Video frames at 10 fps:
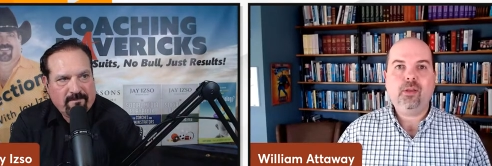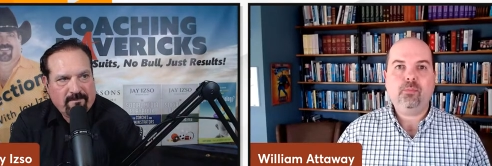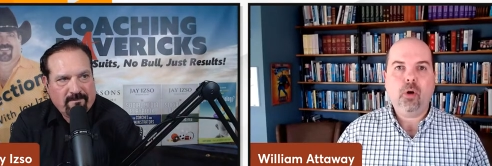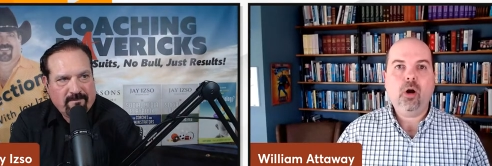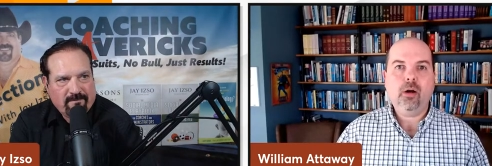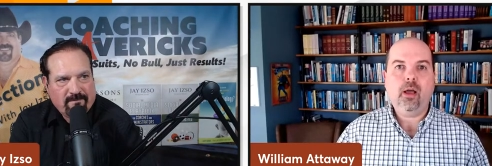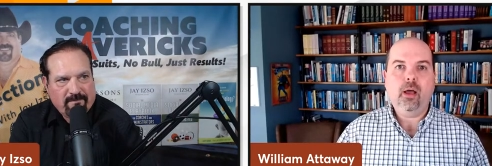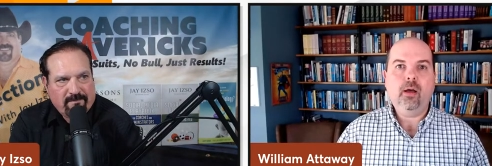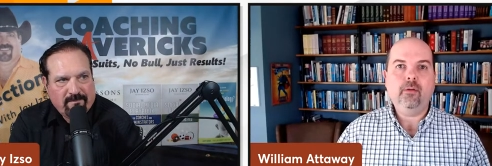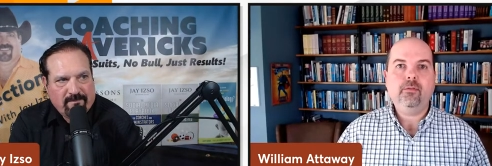Speaker 1: is part
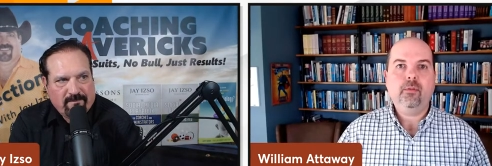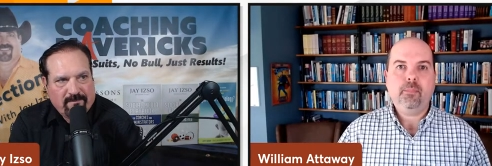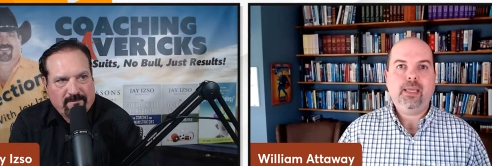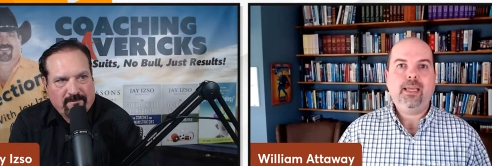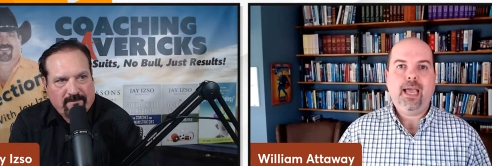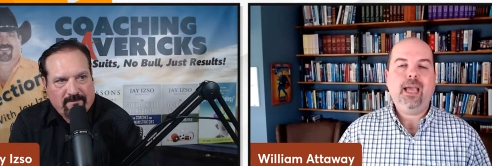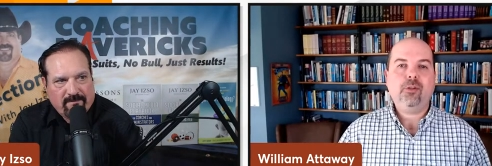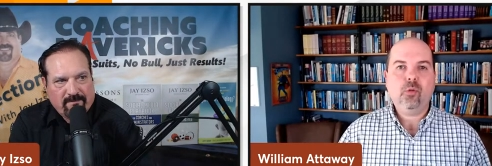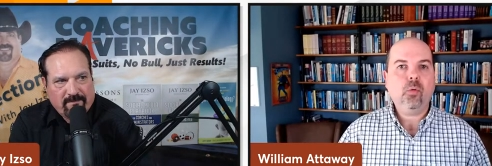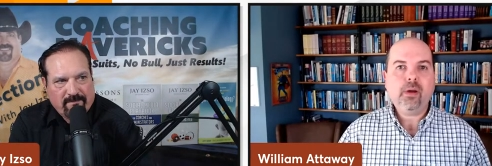of being
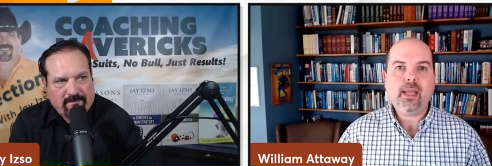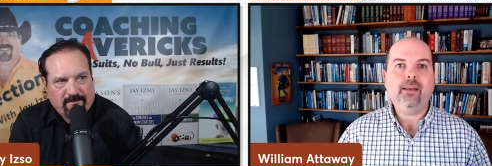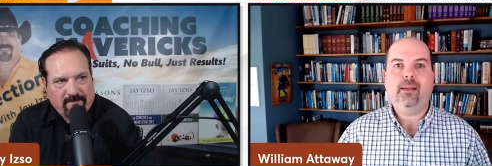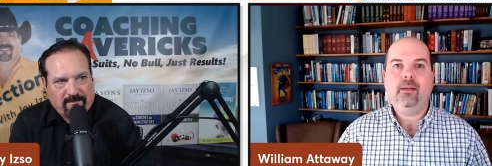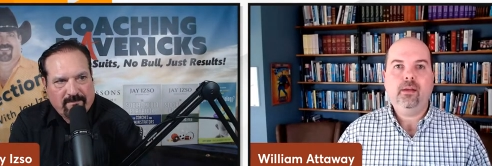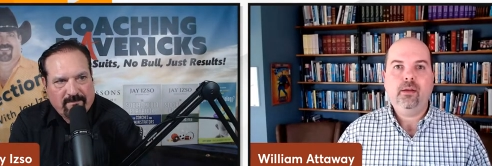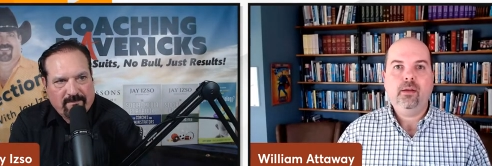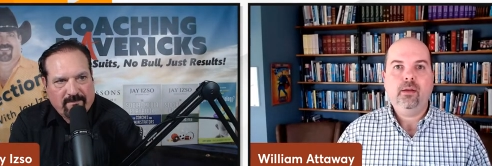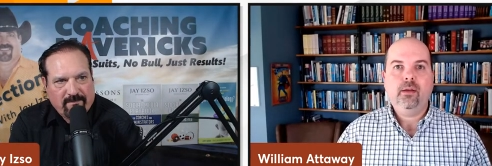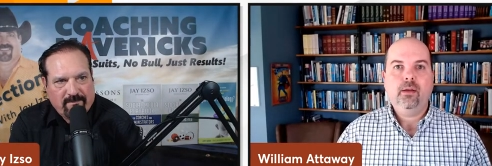action oriented?
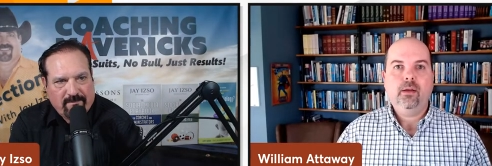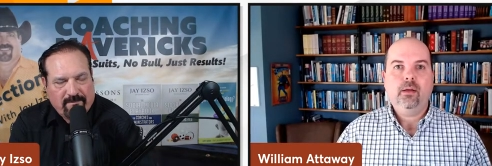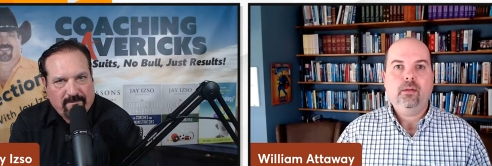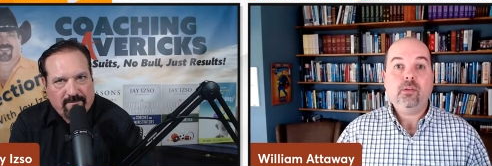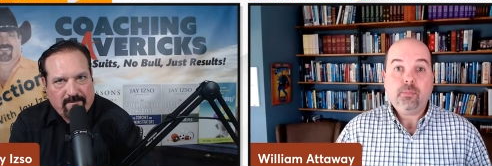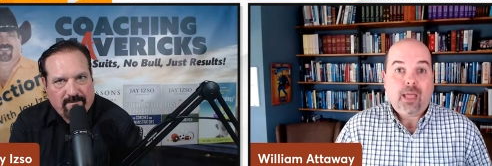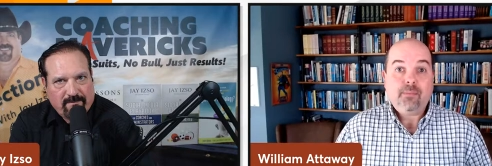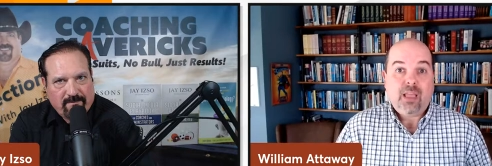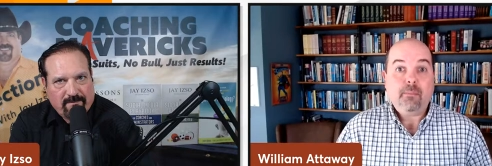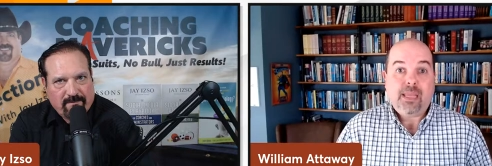Mm.
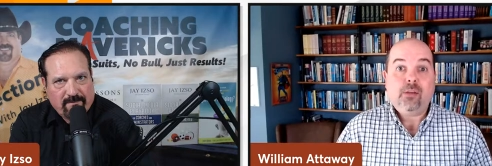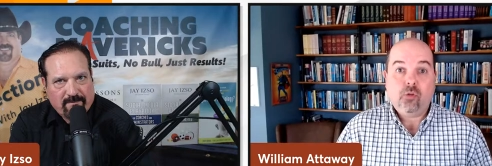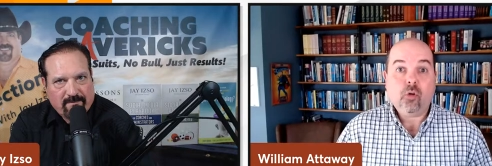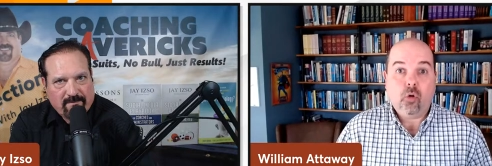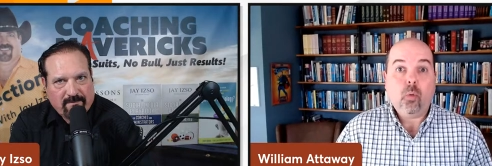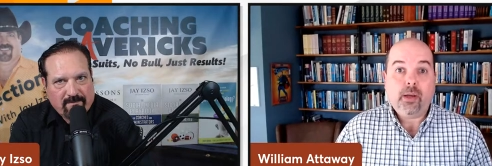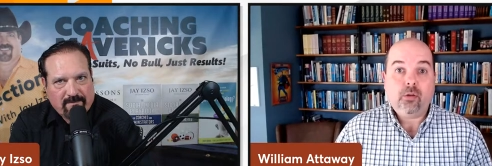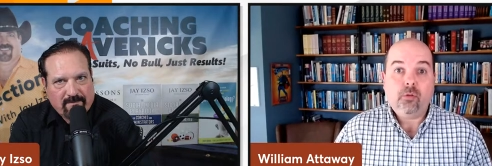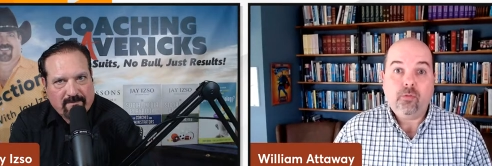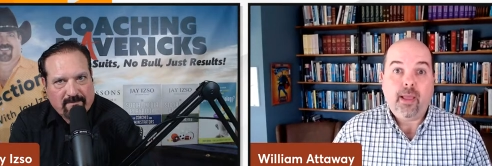Sometimes that means you're going
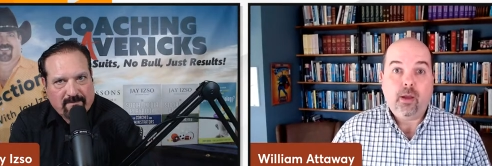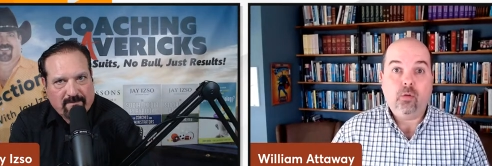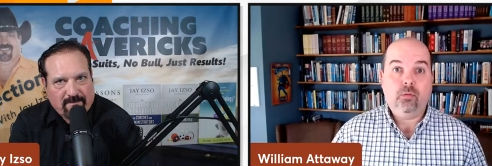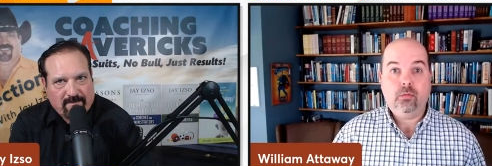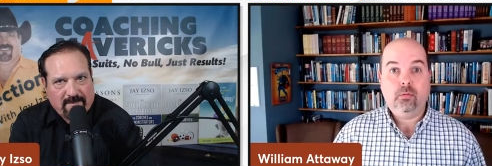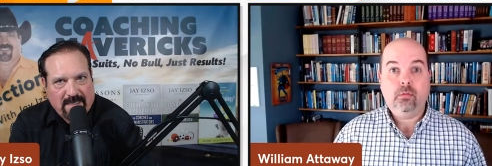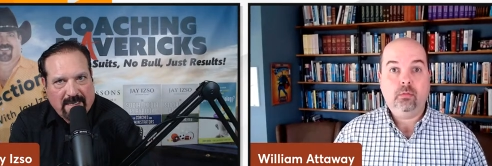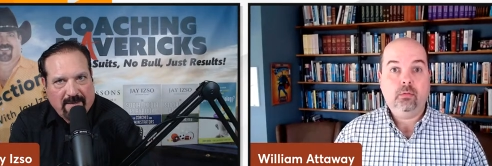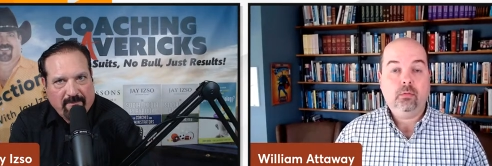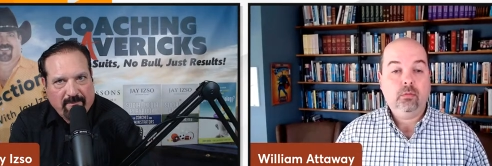to fail.
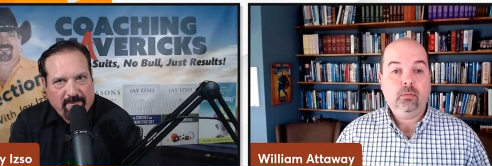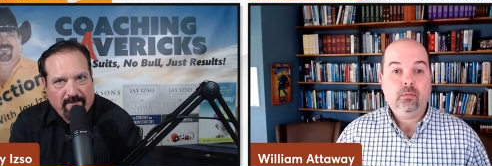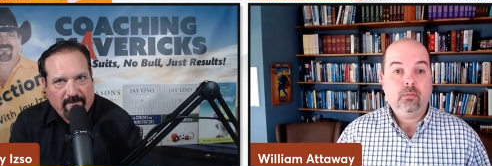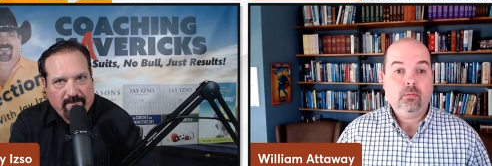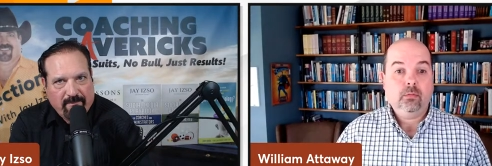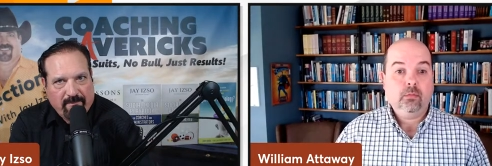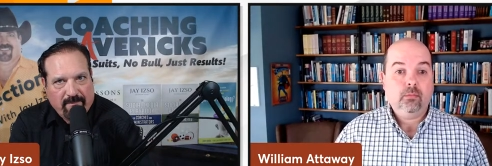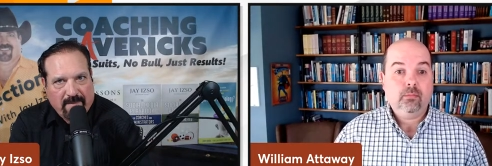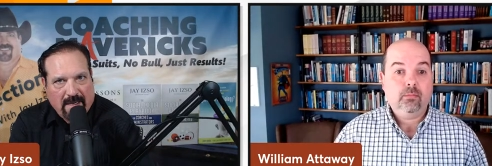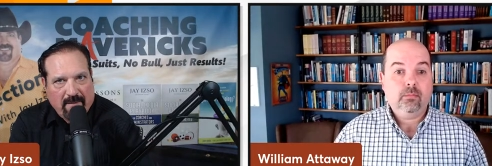
Speaker 2: Yeah.
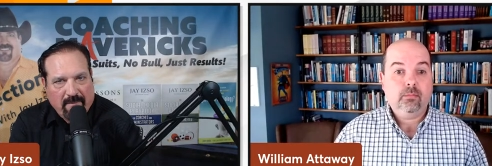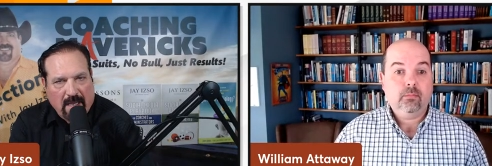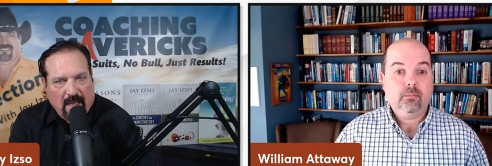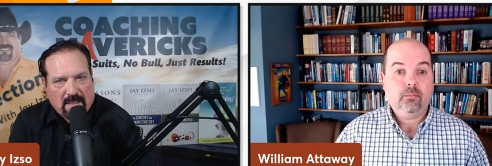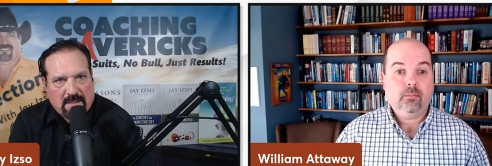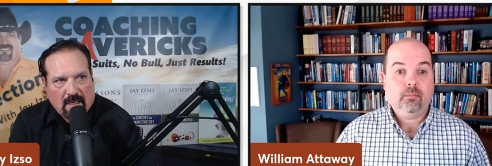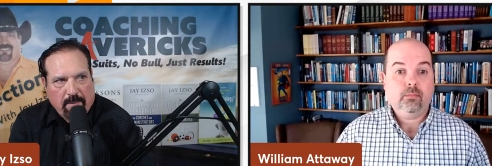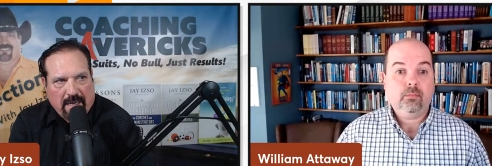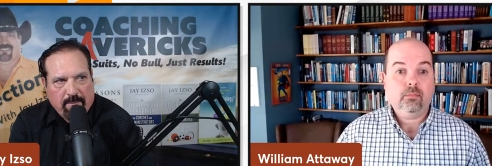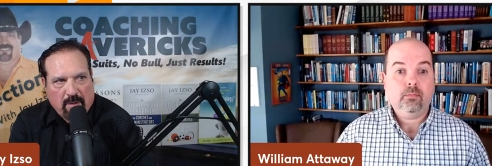Yeah. Talk
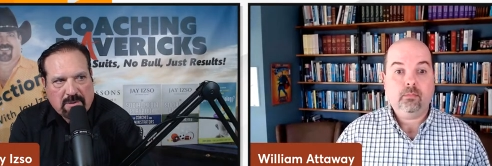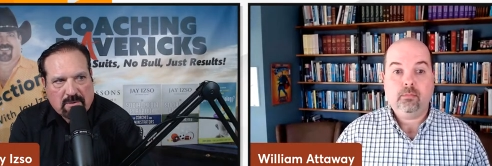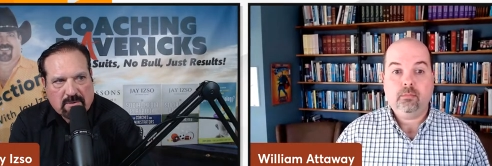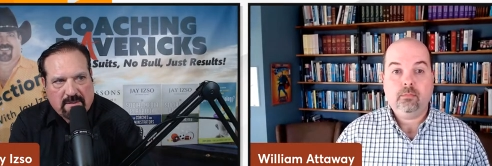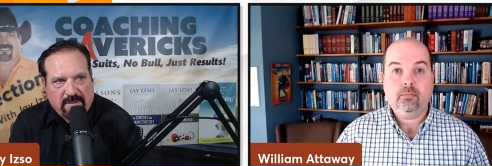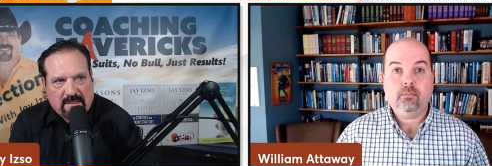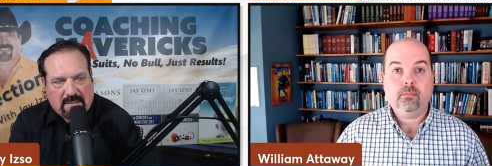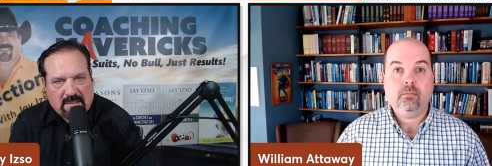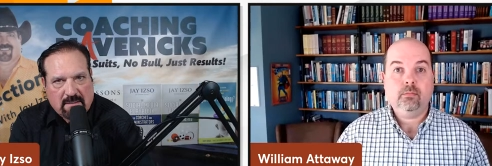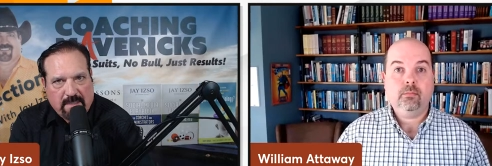about emotional driven
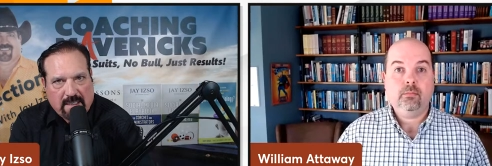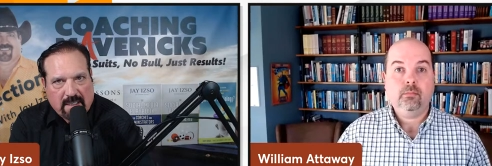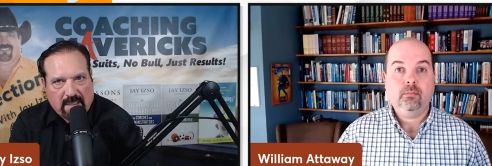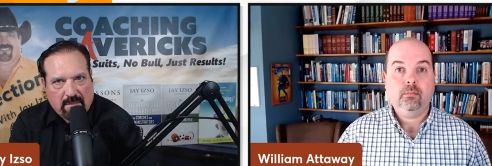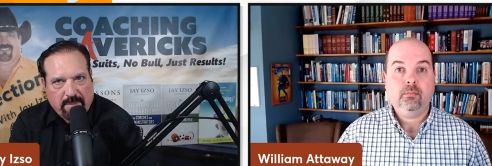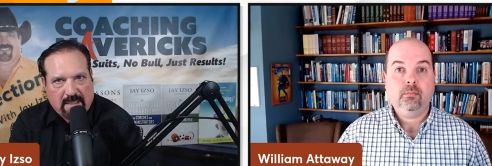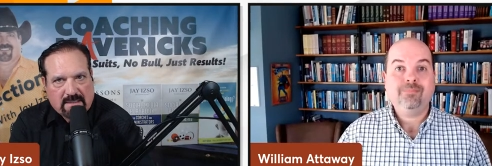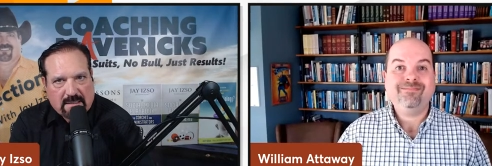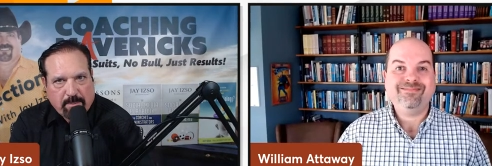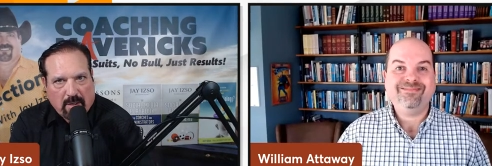decision making because
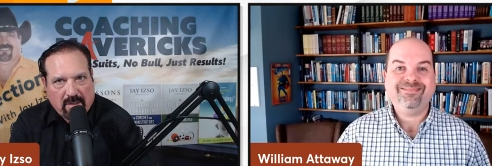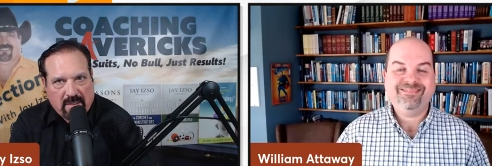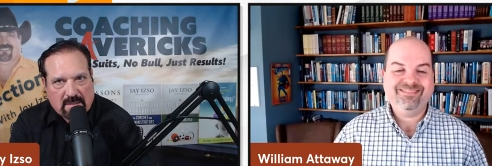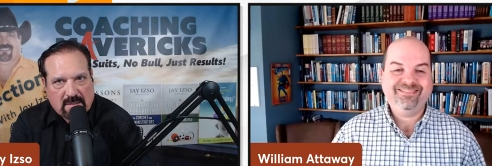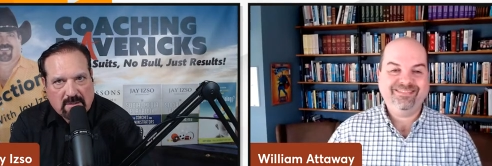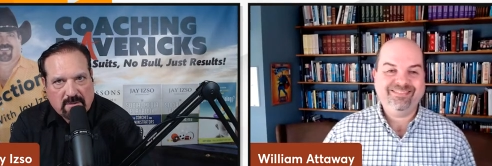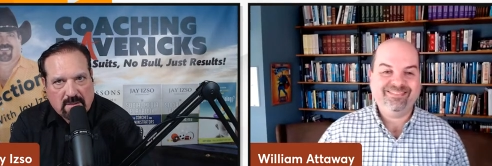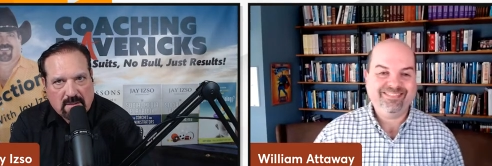that's part of this too.